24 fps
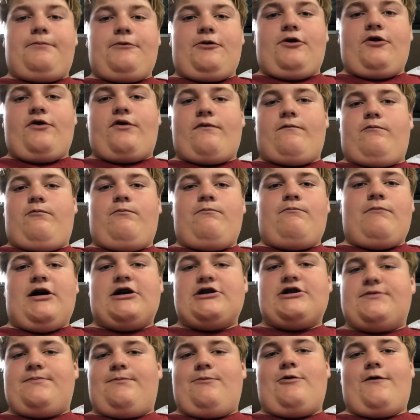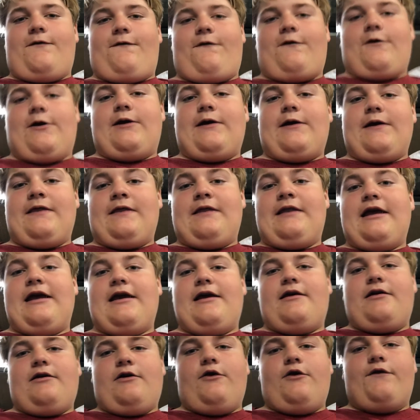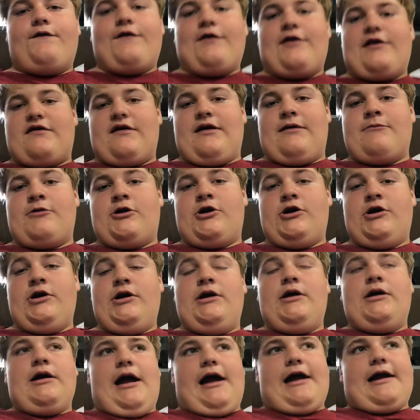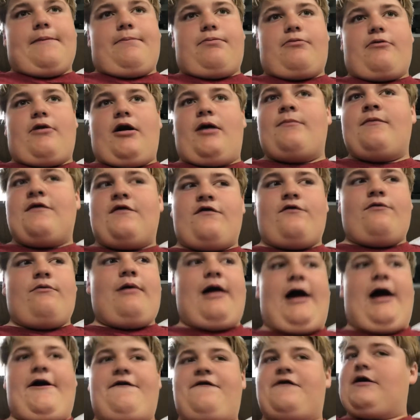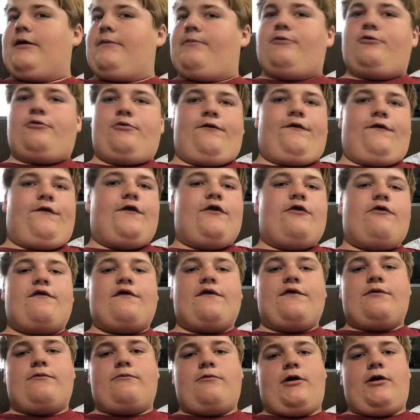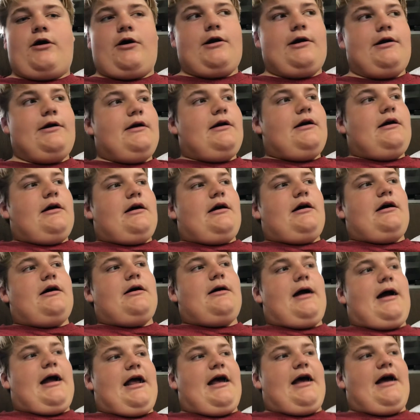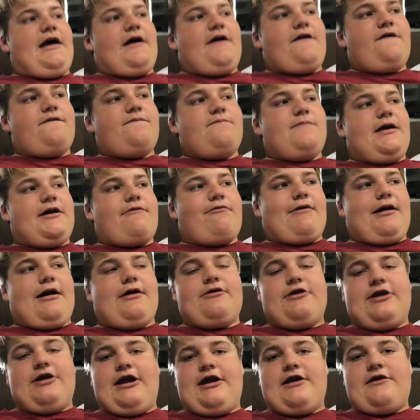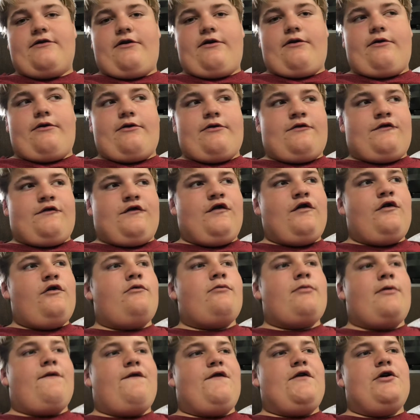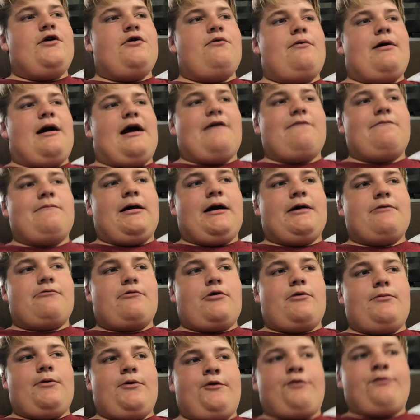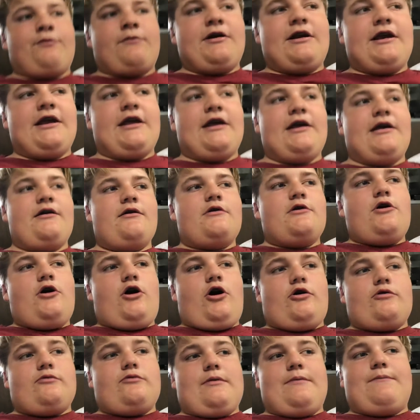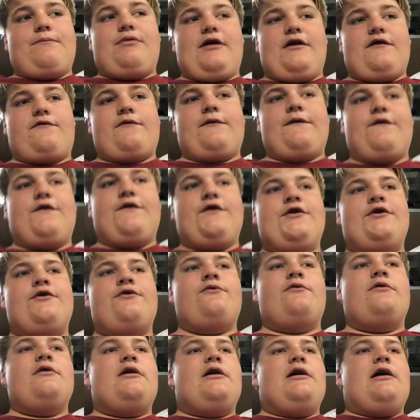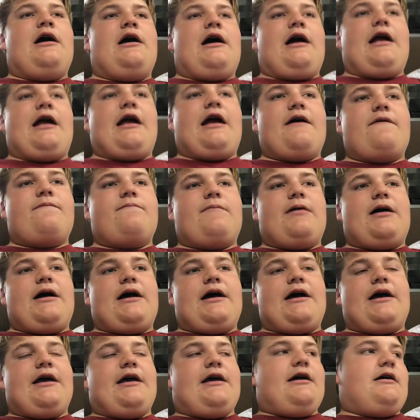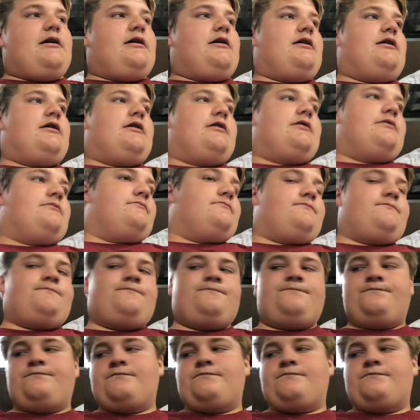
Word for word: uploads much more frequently over the summer. I can promise you I have a couple reviews in the work. Uh, I have my Creality Ender 2 review. I have my Robo 3D R1 Plus review. I have my, um,